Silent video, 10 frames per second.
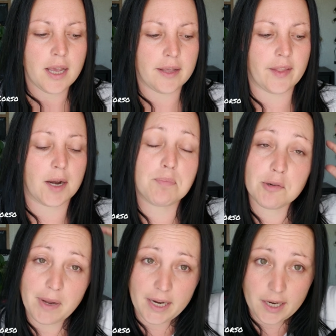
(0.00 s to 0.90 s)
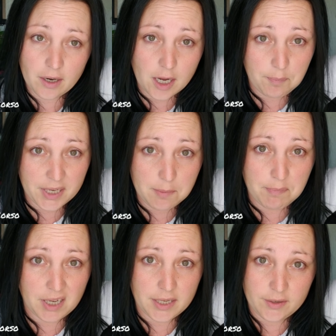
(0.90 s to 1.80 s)
And then I put my hair up in a
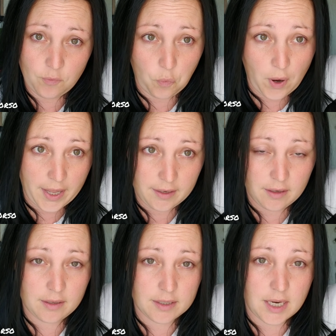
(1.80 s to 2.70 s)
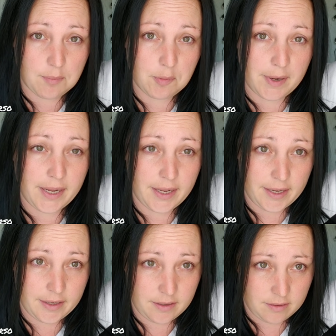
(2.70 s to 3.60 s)
bun, wet on the top of my
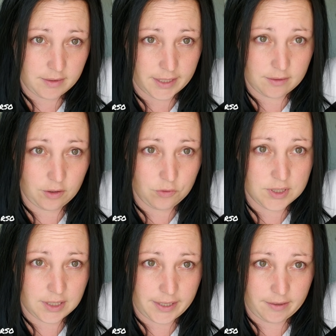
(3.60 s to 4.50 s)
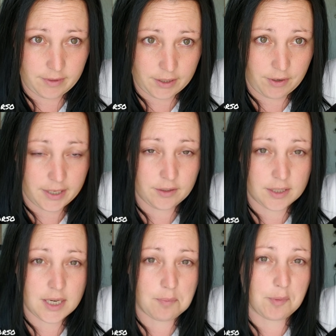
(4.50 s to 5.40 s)
head, like loosely, like right here on
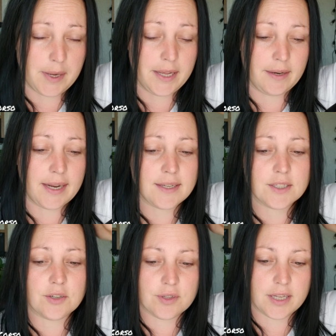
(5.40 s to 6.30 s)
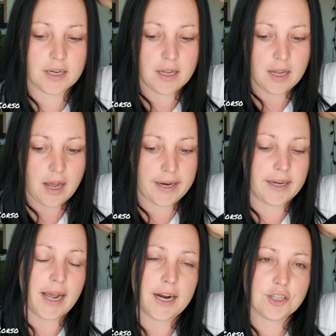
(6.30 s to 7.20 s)
the top of my head. And that's so that I
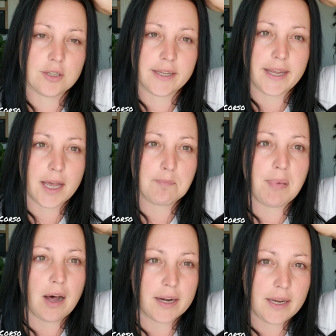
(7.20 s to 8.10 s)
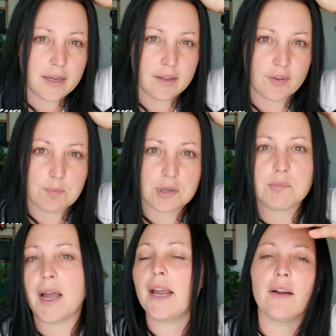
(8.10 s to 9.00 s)
can actually get body. If I put
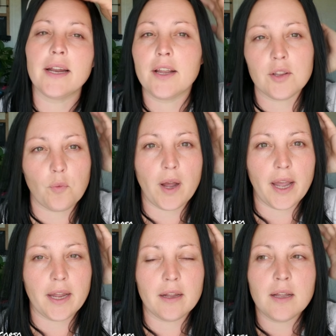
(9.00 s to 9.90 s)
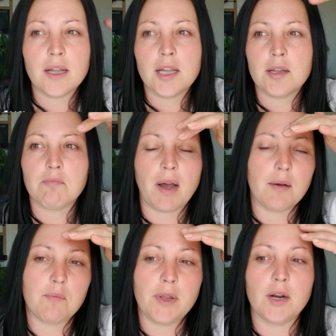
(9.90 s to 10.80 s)
my hair any other way,
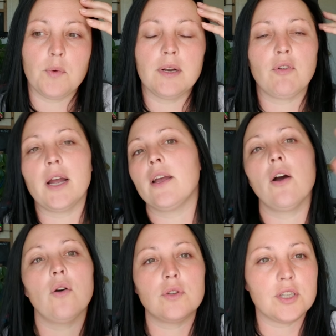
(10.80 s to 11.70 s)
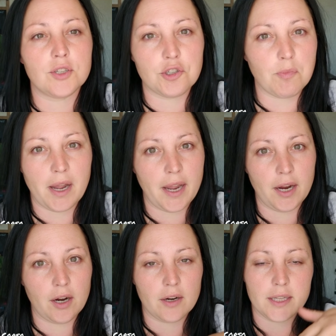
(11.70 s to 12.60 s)
you know, whenever I go to do my
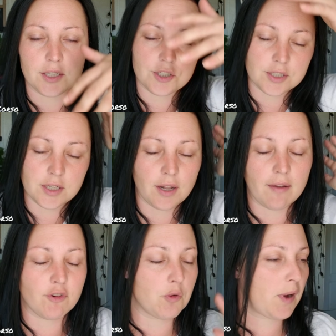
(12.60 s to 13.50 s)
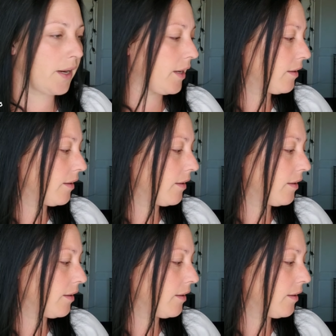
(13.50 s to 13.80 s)
hair, it'll have no body.